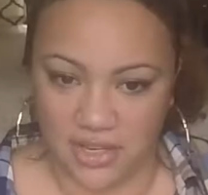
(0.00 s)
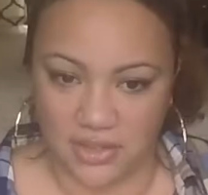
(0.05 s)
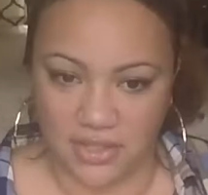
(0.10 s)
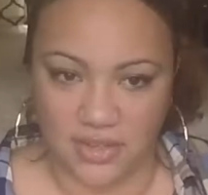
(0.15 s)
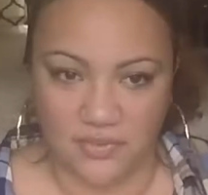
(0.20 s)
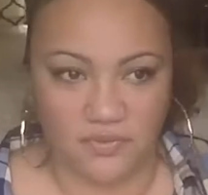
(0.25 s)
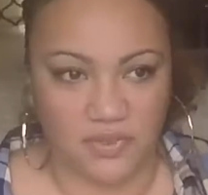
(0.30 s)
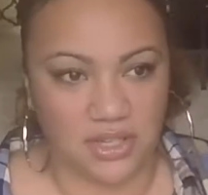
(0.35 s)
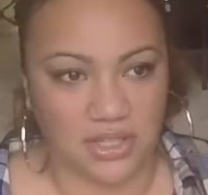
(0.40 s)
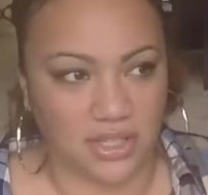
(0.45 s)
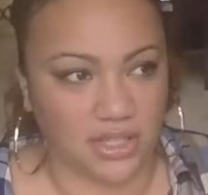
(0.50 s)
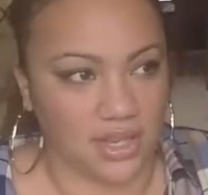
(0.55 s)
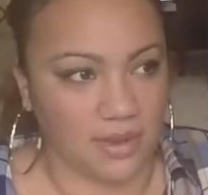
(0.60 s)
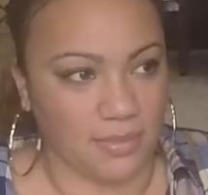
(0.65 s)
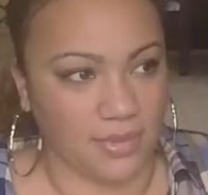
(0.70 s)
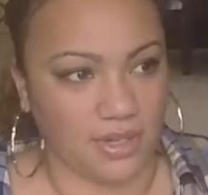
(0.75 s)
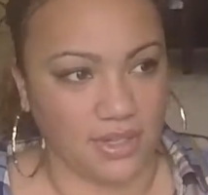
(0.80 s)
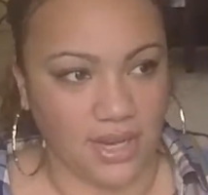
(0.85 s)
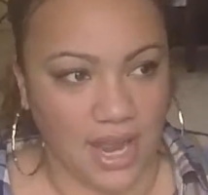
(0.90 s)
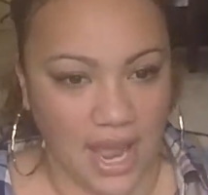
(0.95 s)
You can use it for
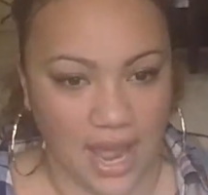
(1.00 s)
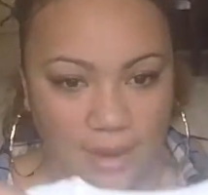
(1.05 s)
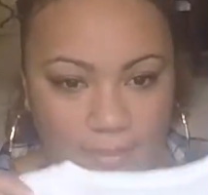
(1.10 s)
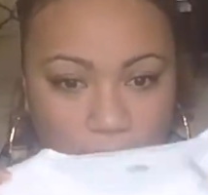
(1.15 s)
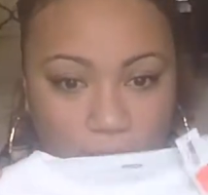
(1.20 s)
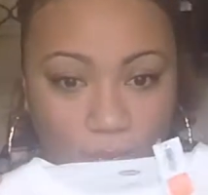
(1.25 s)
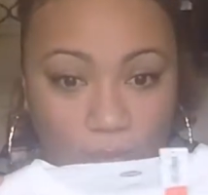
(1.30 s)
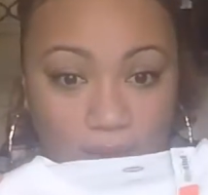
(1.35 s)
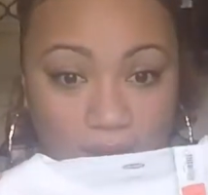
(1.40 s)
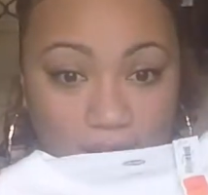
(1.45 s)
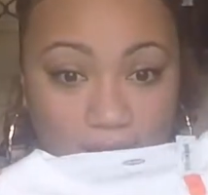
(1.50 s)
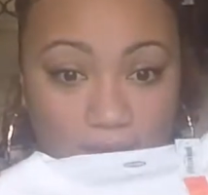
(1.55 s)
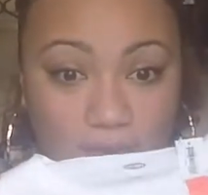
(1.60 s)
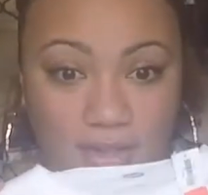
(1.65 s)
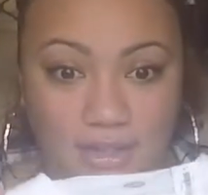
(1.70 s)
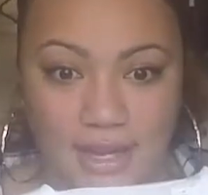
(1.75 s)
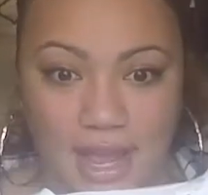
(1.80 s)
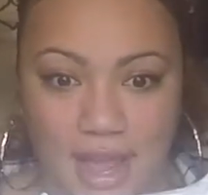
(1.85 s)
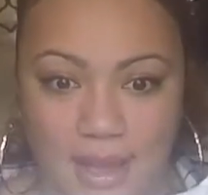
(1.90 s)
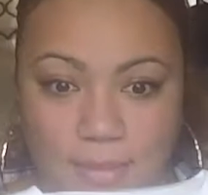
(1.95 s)
summertime or
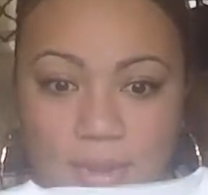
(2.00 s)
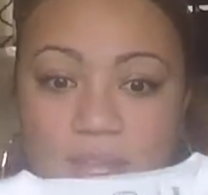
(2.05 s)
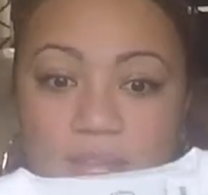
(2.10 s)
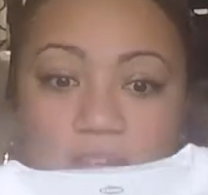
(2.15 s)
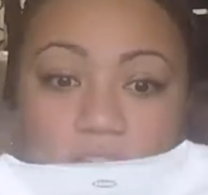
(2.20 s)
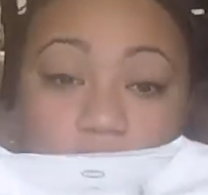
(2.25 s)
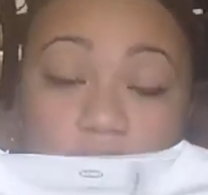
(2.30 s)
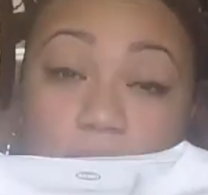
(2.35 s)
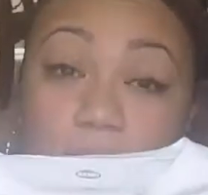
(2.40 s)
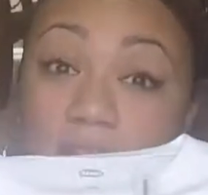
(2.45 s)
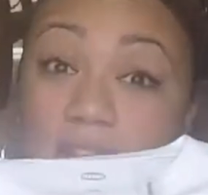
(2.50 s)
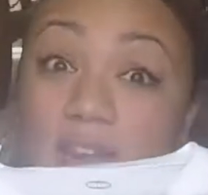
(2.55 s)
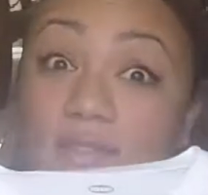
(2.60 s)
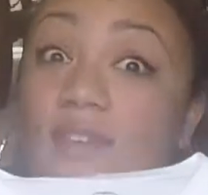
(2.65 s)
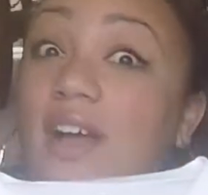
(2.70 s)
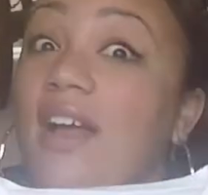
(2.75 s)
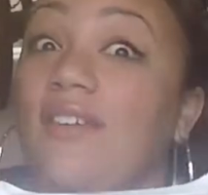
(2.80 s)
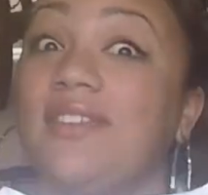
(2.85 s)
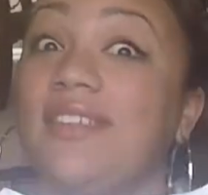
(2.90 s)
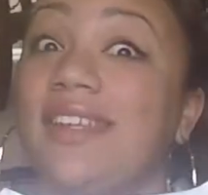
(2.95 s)
whenever time. She'll be in a
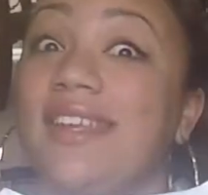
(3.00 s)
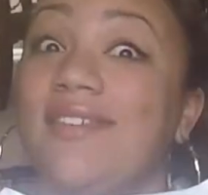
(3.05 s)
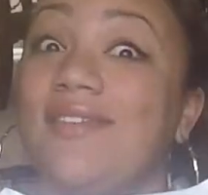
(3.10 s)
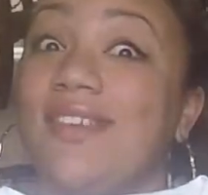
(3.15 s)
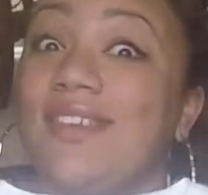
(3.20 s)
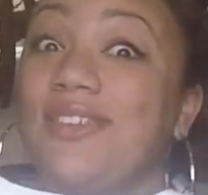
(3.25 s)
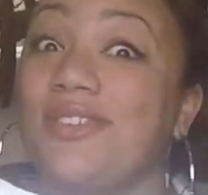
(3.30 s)
5T